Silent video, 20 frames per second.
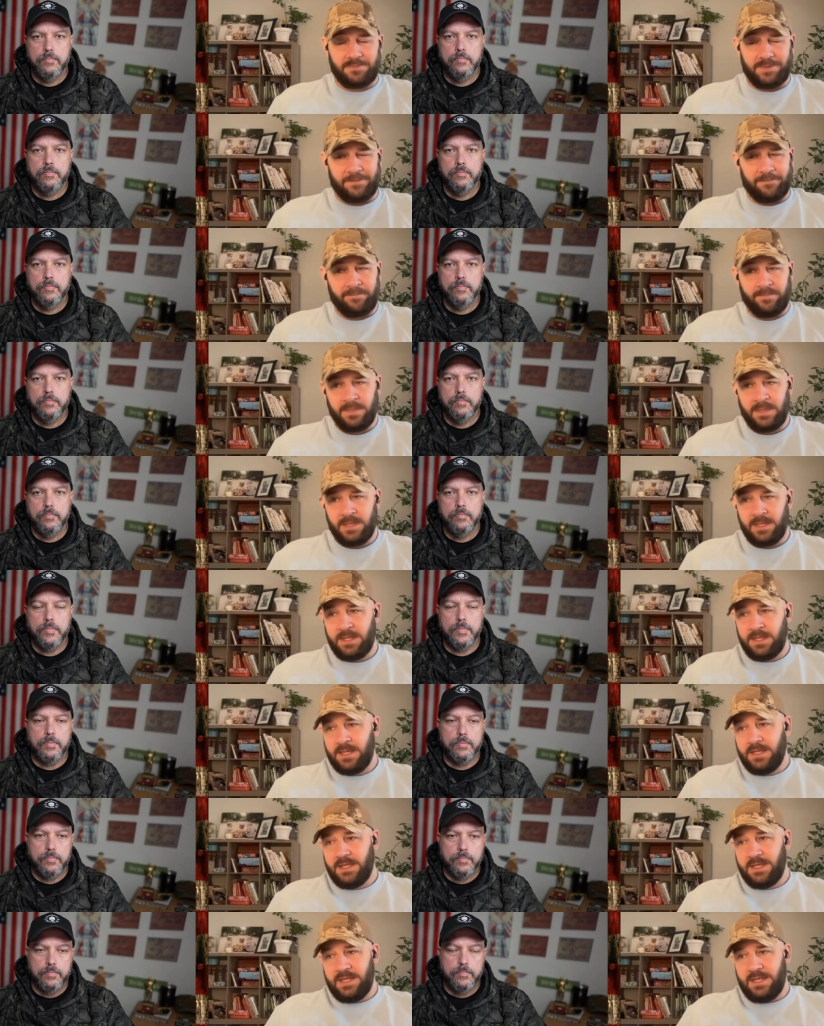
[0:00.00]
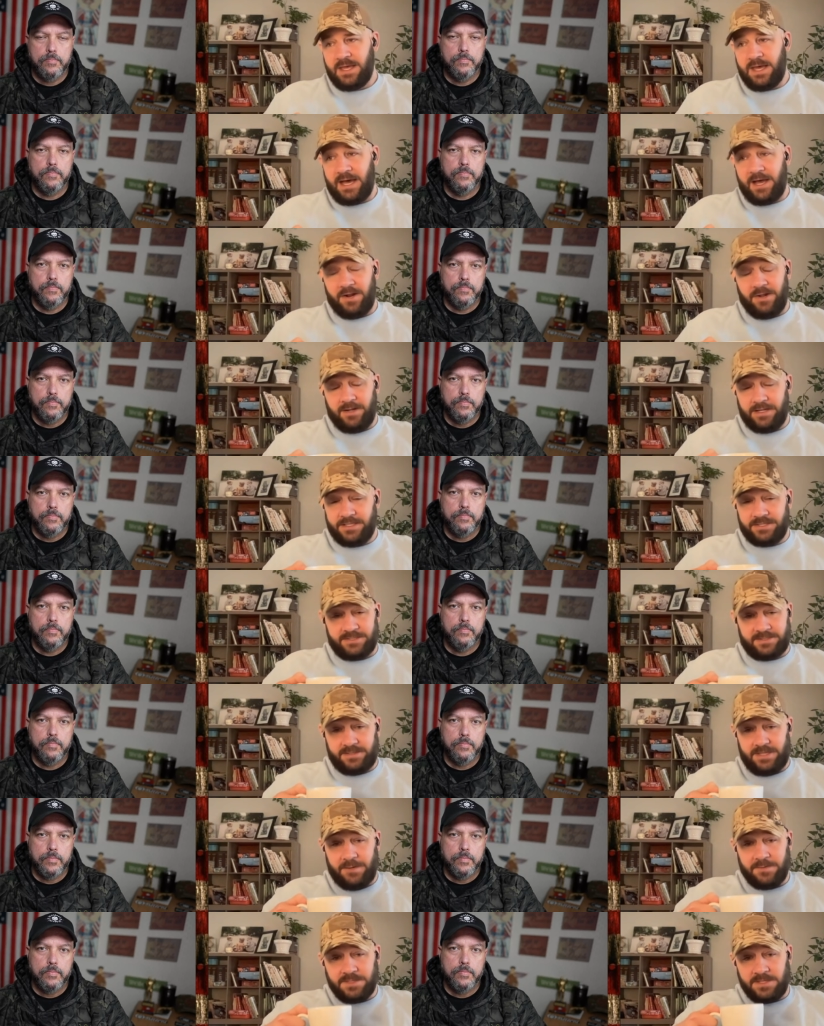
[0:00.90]
Speaker 1: So, I mean, I don't
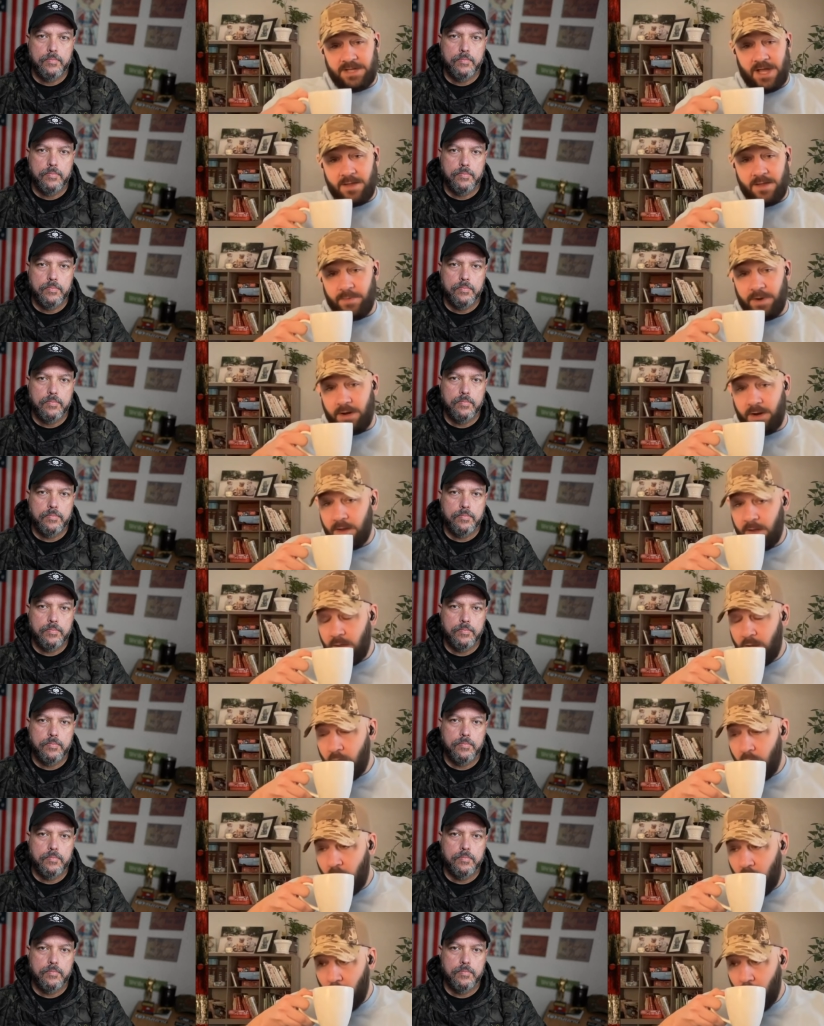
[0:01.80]
know. It was a nightmare.